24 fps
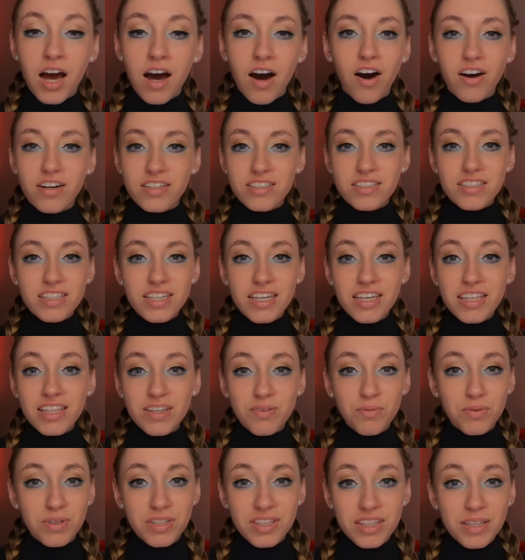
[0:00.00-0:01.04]
Honestly,
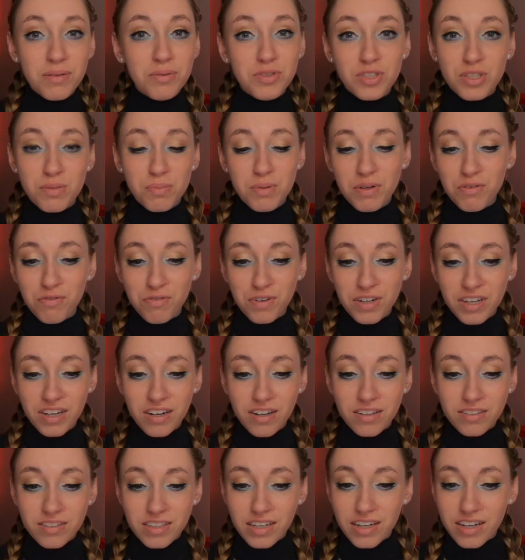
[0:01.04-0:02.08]
wouldn't it just be freaking
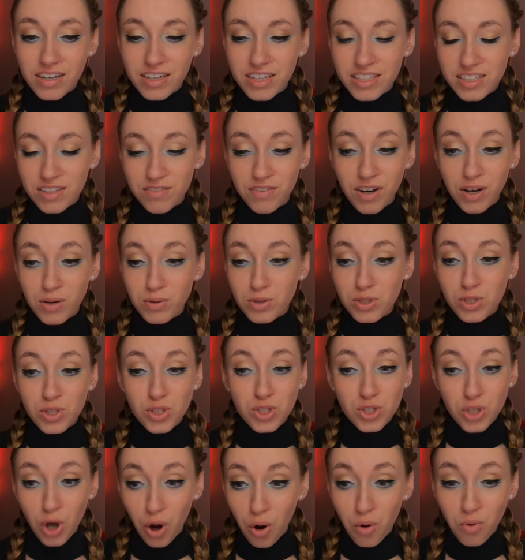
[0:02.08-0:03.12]
hilarious if I was
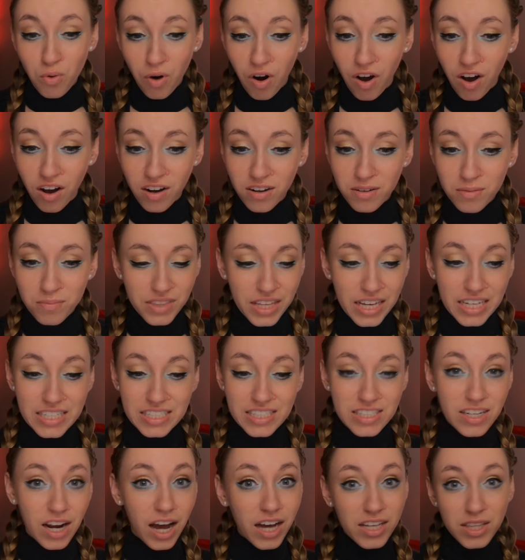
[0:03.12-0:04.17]
so wrong? as
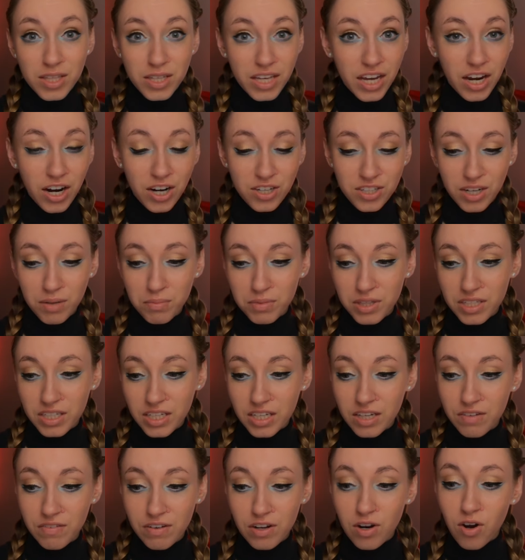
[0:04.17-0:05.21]
not the character I'm
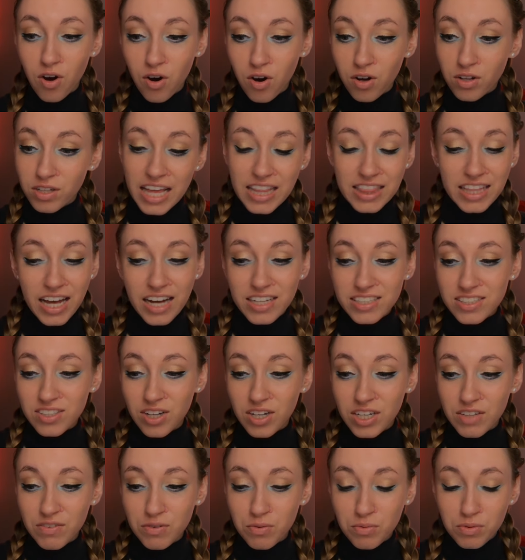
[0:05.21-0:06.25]
thinking of at all. That's not
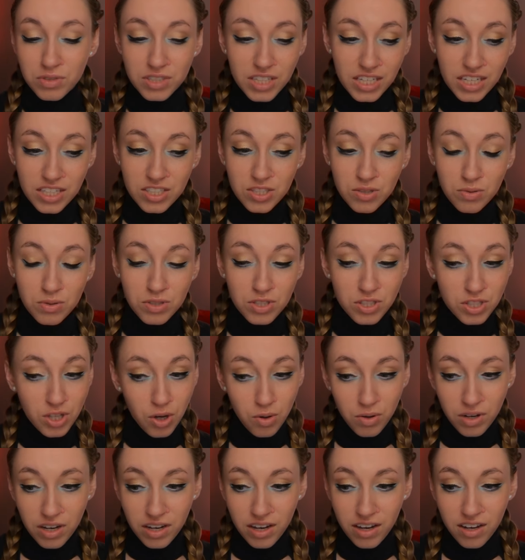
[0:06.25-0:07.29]
even related to
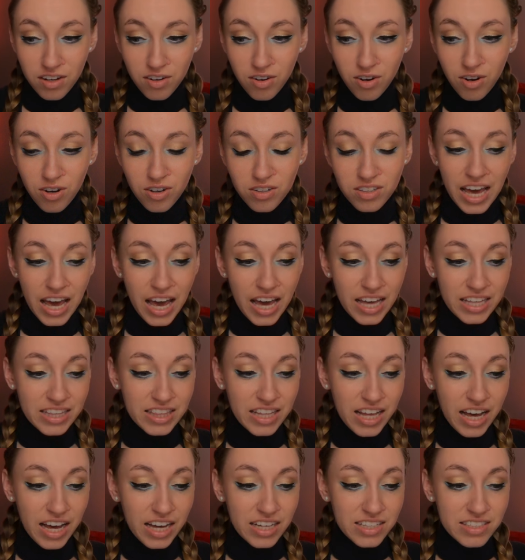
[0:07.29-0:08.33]
Ahsoka at all. And
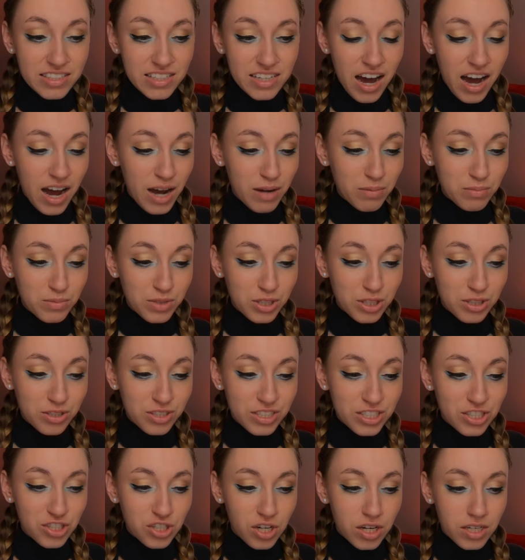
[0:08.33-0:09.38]
that I'm
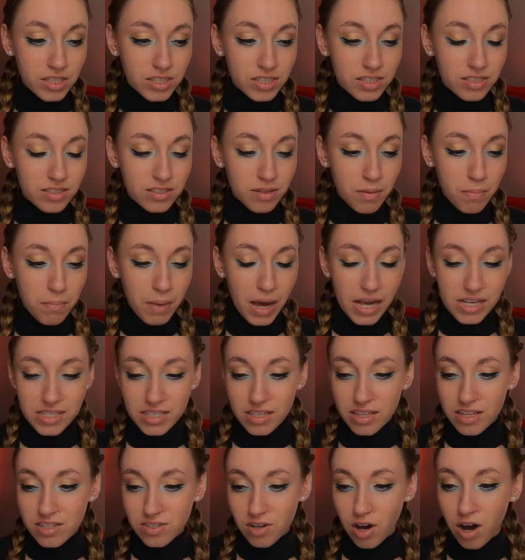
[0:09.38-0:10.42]
literally just basing
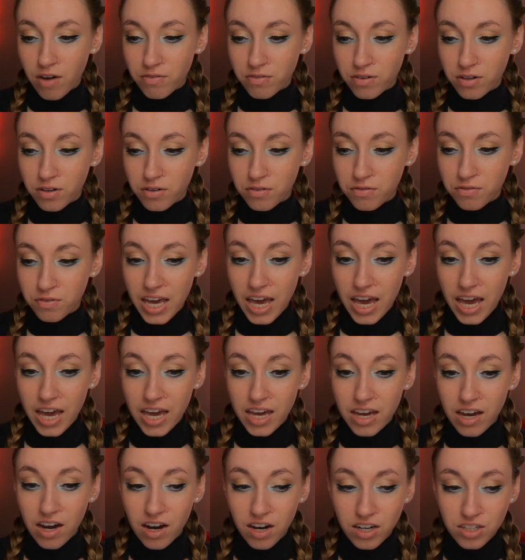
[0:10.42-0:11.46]
this off of a
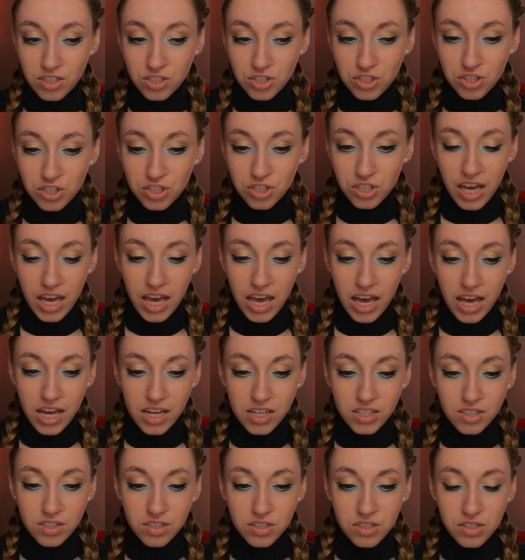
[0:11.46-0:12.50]
hunch
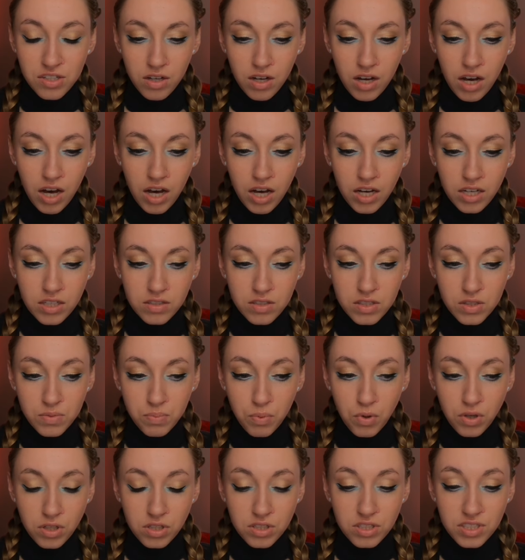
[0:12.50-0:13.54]
and uh,
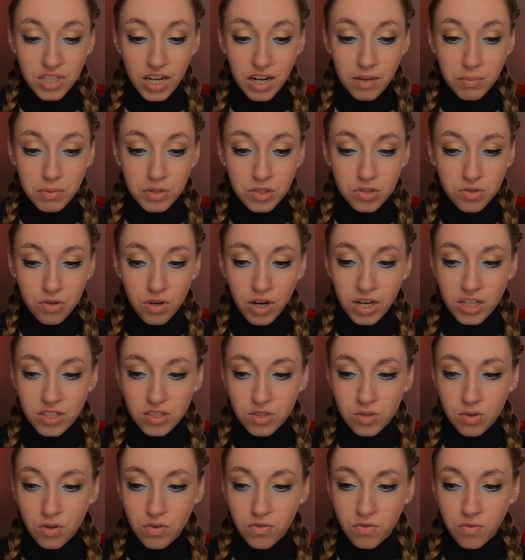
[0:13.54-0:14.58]
spoilers that I've been trying
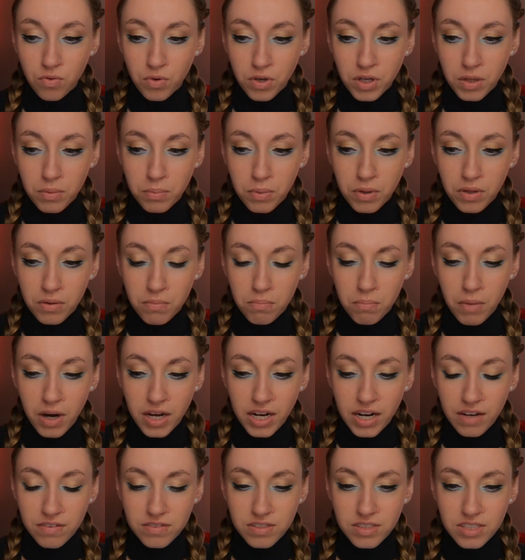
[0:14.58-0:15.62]
to avoid but might
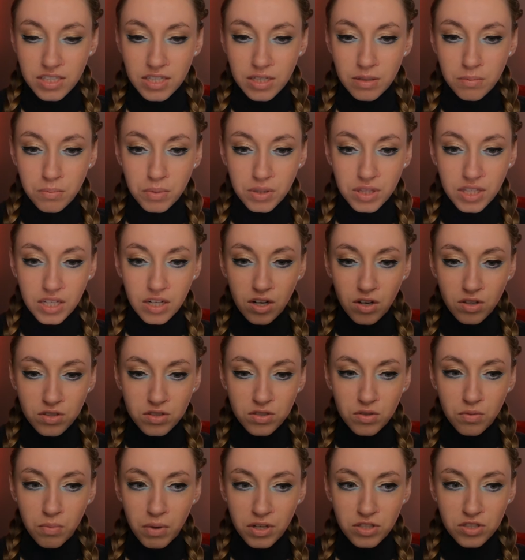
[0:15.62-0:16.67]
have seen, but then
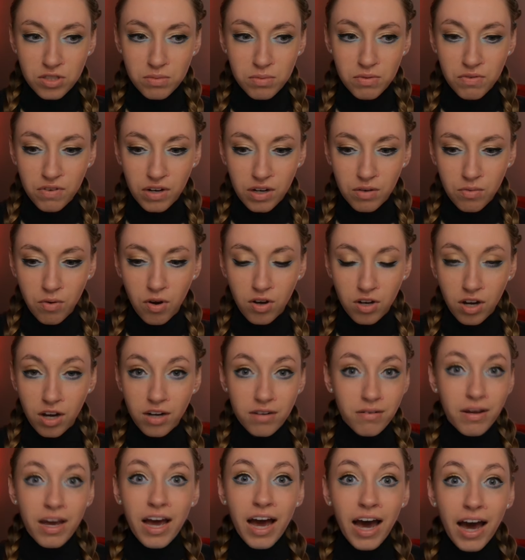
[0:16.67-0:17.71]
also might just be very wrong on.
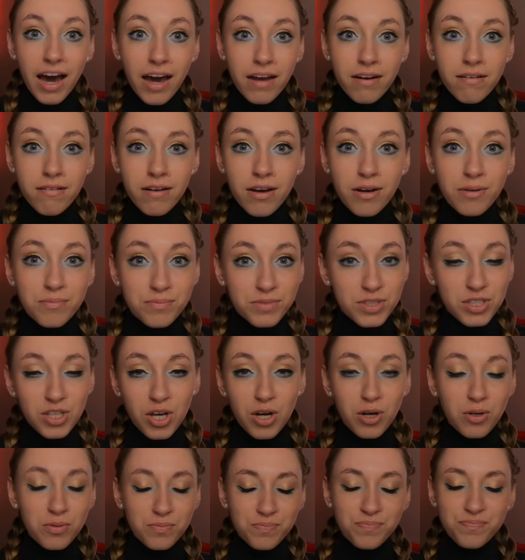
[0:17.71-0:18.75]
I don't know.
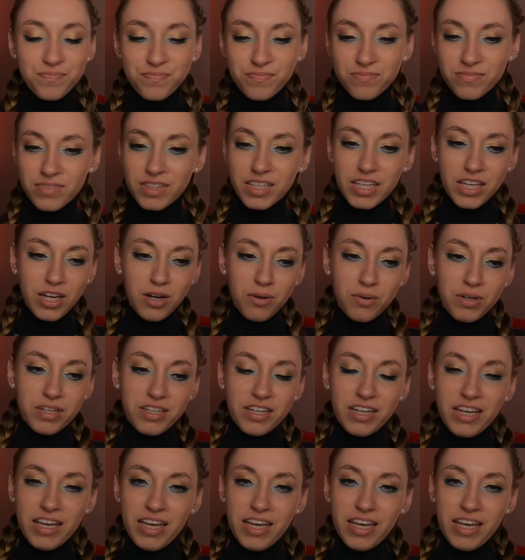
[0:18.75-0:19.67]
So, you know what?